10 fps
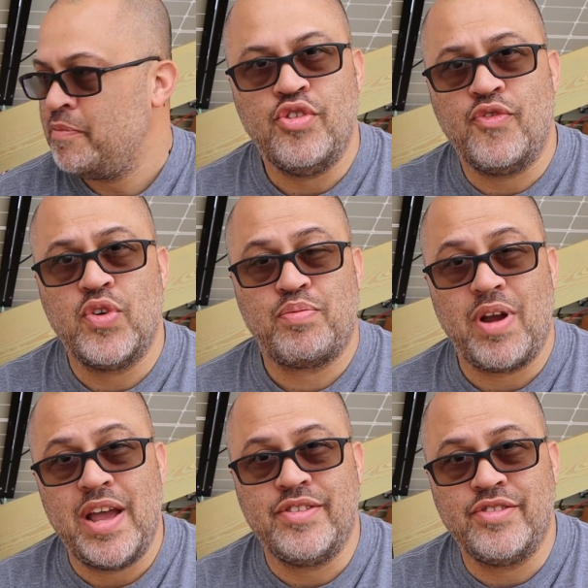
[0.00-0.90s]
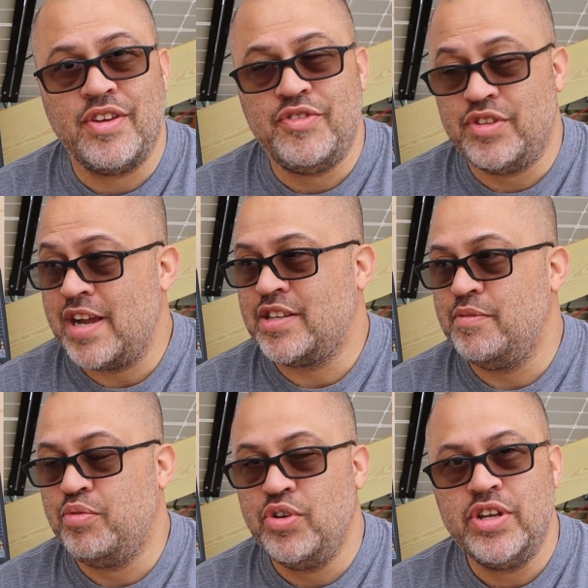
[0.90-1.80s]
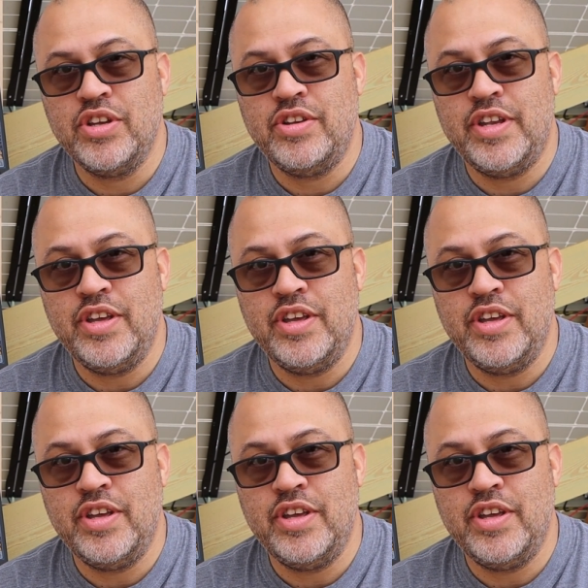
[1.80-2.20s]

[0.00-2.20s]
So for the price, this stuff is actually a pretty good